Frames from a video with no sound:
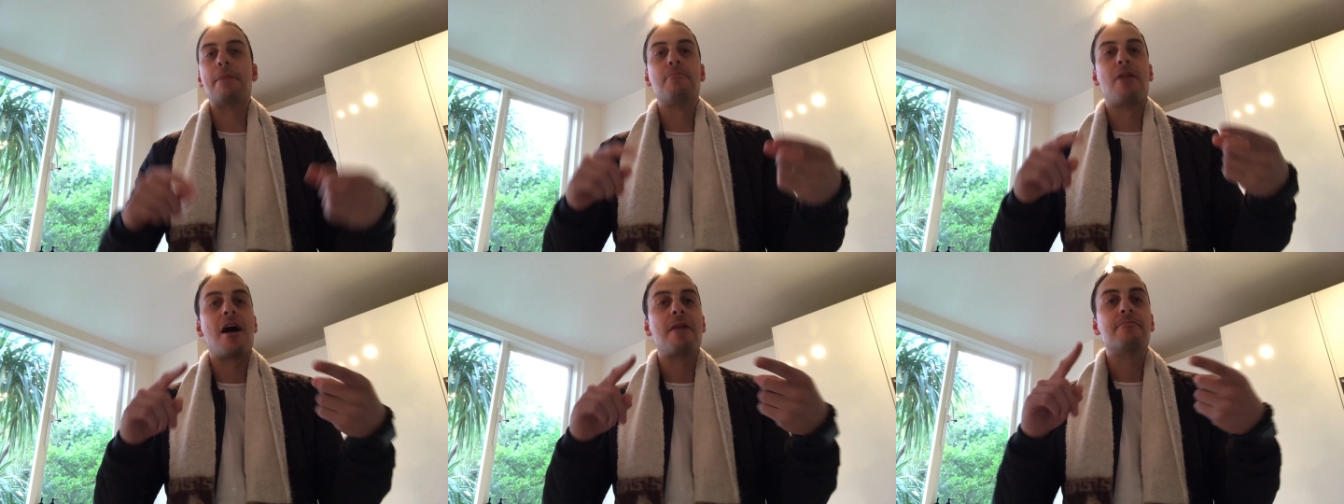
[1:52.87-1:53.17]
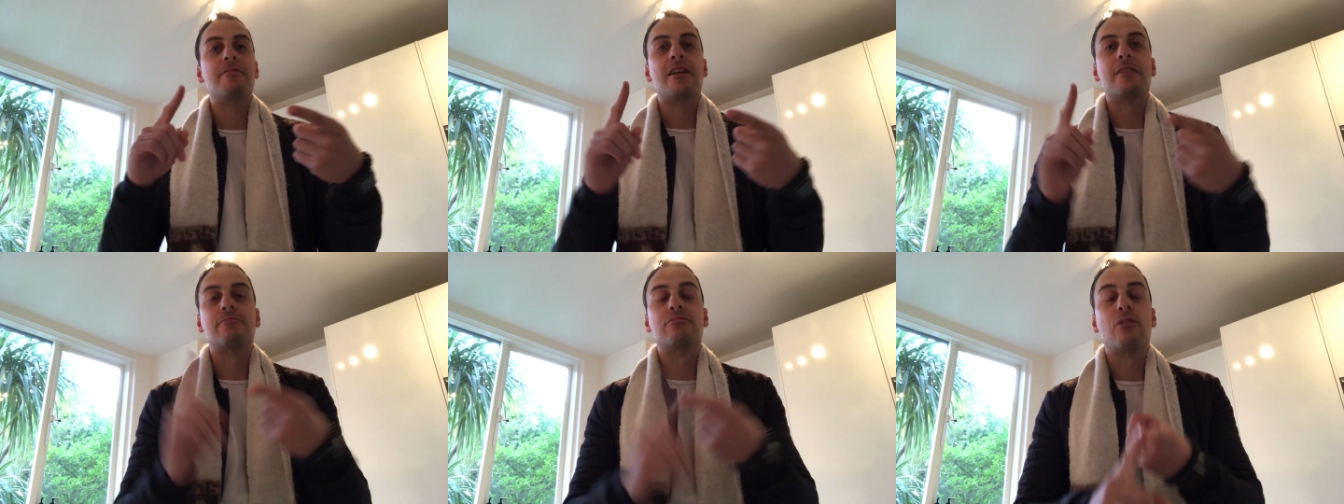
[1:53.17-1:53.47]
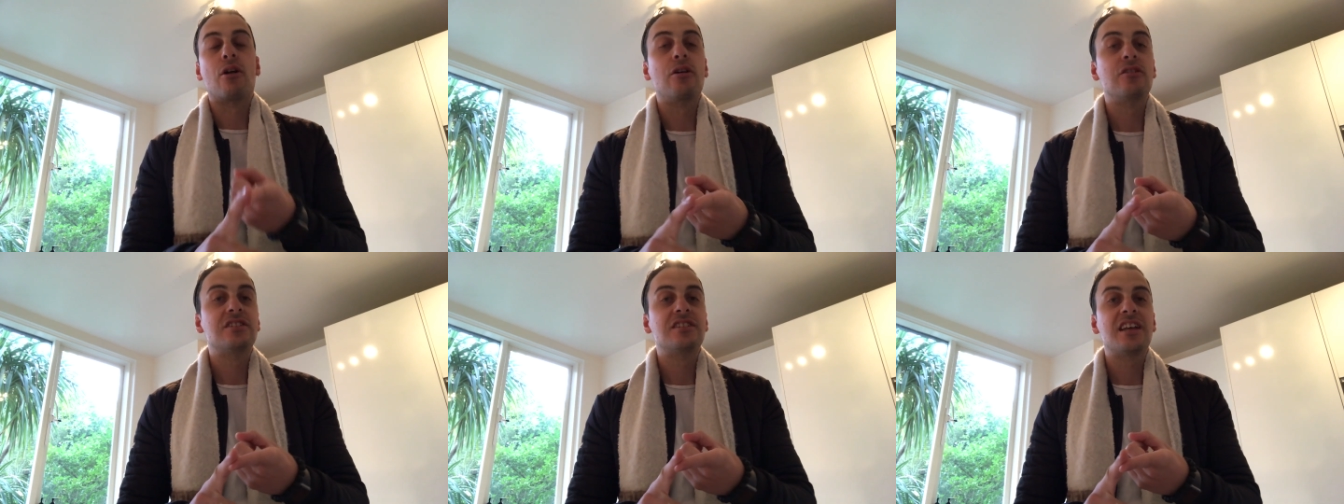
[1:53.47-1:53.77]
It might be a
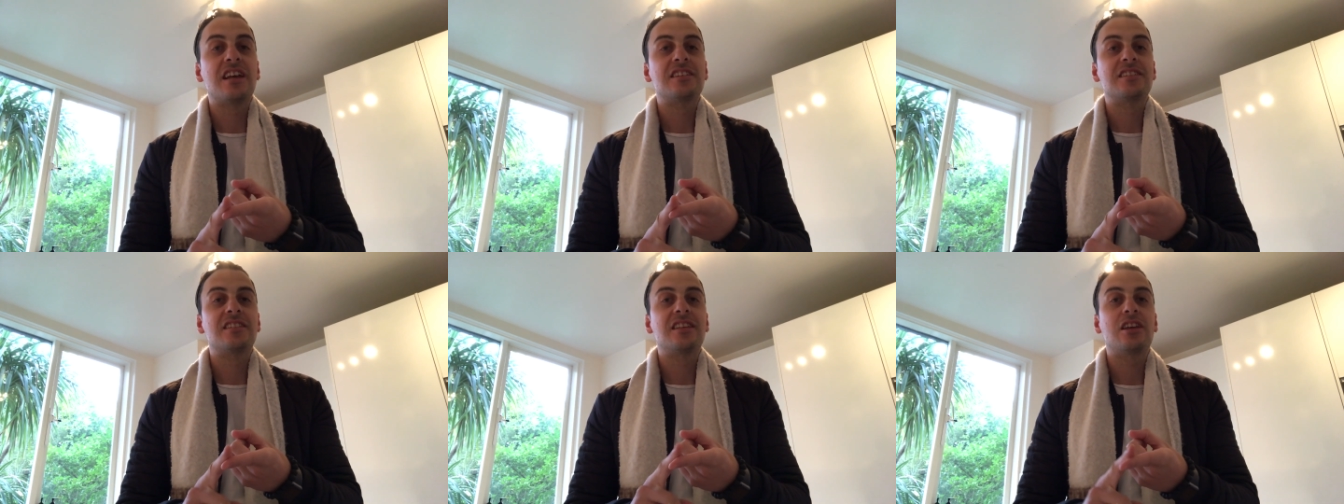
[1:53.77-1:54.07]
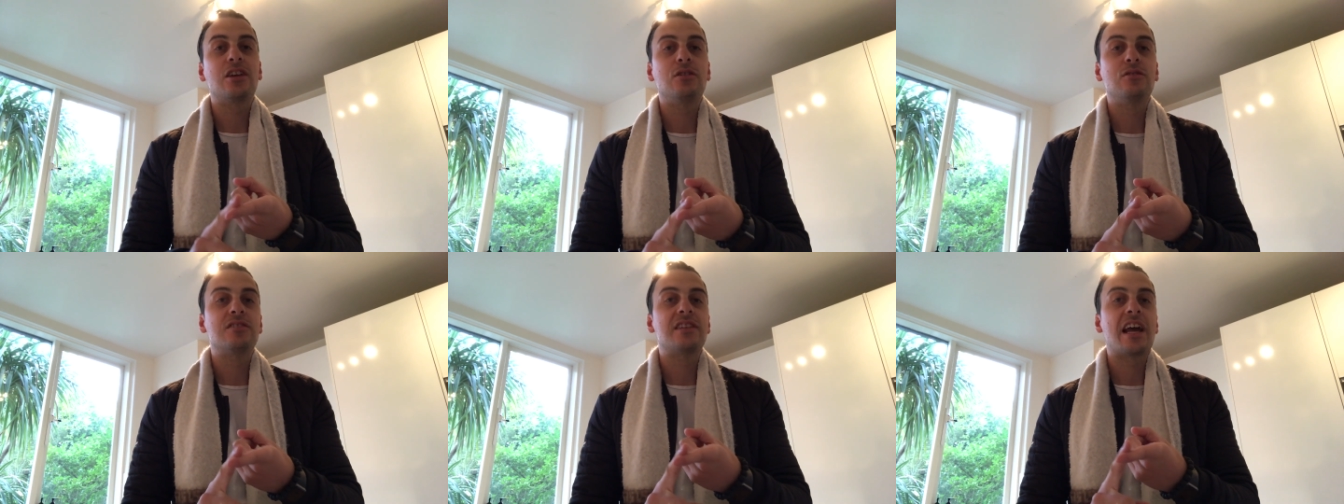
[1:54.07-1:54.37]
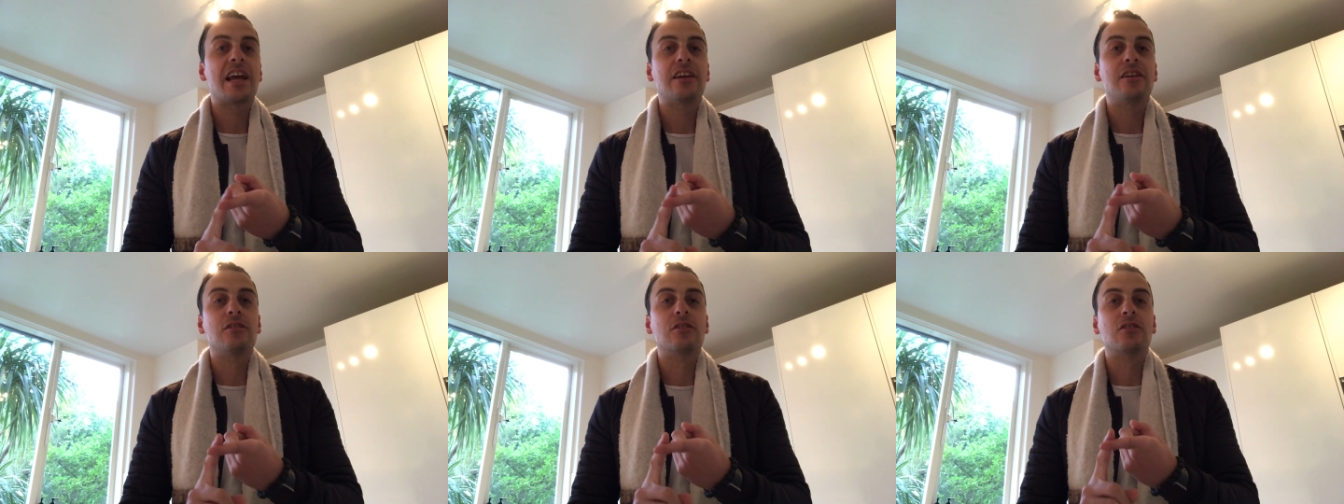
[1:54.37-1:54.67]
process that you
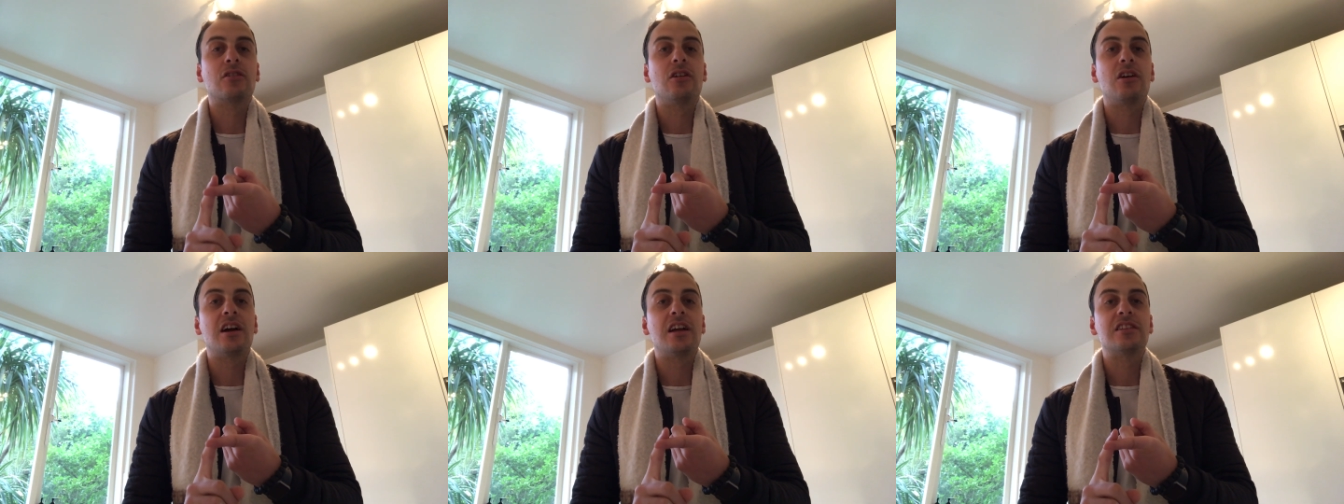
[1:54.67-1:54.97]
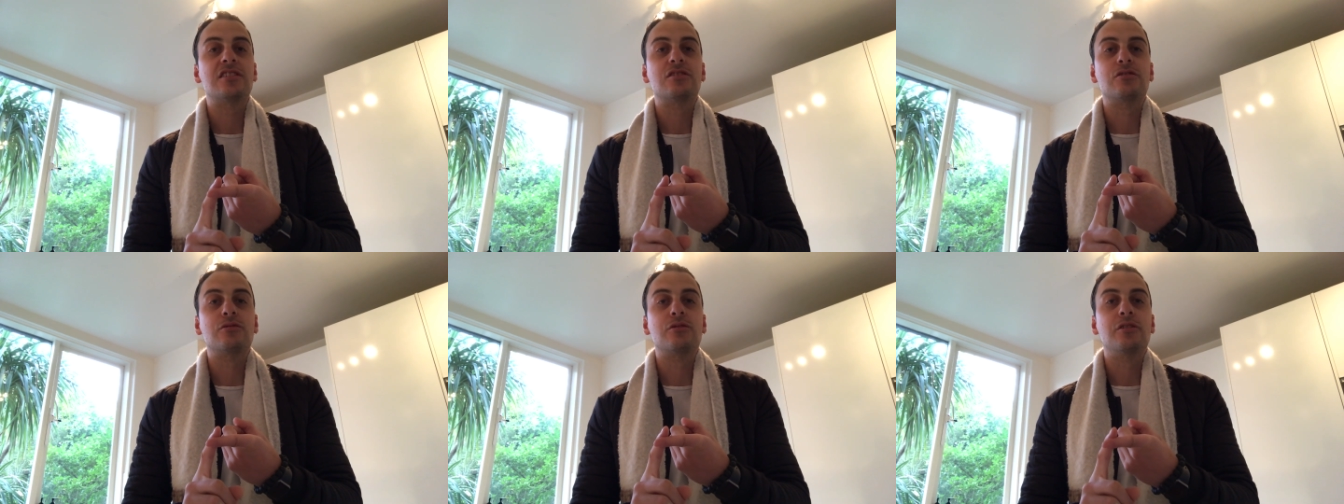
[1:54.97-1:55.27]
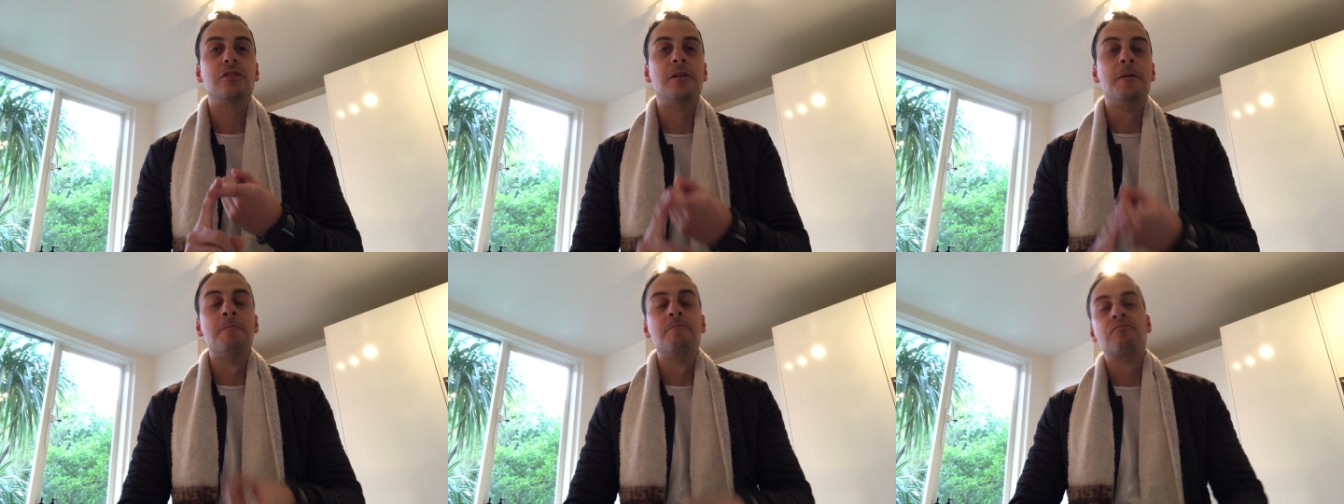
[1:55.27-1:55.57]
take your clients
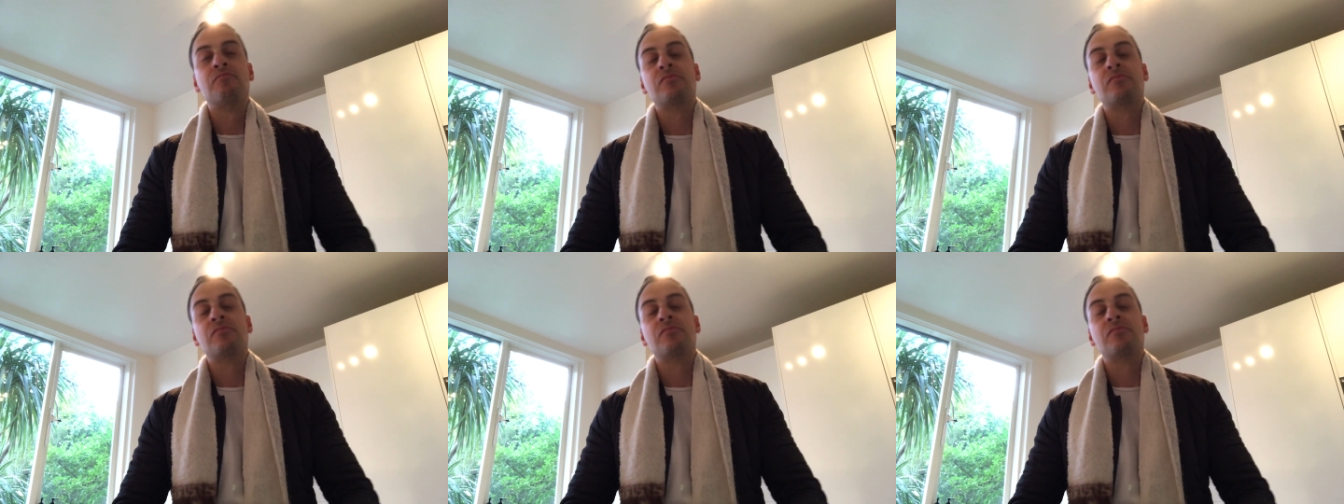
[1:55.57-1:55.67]
through.